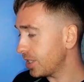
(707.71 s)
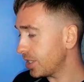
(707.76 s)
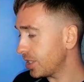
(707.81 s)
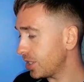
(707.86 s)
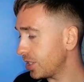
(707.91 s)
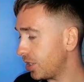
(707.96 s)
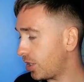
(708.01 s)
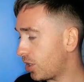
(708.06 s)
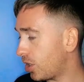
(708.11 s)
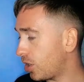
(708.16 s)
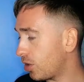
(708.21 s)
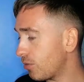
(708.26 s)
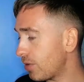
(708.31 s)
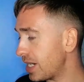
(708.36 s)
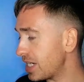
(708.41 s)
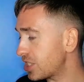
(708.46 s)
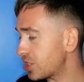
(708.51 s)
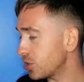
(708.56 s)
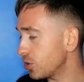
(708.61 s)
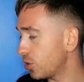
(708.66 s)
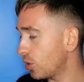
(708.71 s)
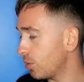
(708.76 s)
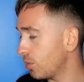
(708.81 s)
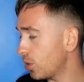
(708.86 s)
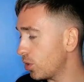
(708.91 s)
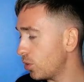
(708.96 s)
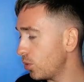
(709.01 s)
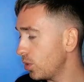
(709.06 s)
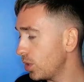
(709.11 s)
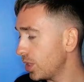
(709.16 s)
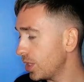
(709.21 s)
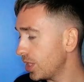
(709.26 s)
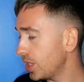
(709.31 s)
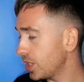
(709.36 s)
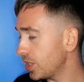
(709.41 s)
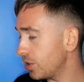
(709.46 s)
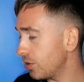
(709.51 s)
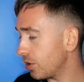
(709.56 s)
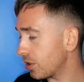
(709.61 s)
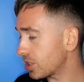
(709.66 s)
Your heart rate's normal,
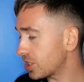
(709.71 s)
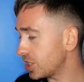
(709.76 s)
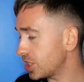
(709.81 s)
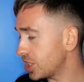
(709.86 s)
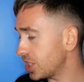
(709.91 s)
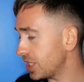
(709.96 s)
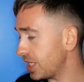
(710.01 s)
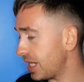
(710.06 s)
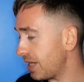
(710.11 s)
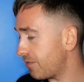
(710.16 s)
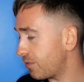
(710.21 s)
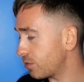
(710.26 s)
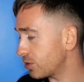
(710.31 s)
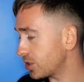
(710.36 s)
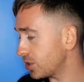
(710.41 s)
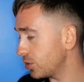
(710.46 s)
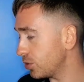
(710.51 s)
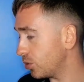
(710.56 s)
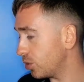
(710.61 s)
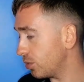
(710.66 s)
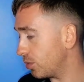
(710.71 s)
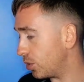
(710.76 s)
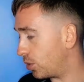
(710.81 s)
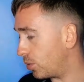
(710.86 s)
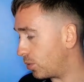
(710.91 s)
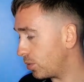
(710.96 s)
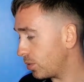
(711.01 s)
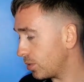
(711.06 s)
your oxygen levels are normal.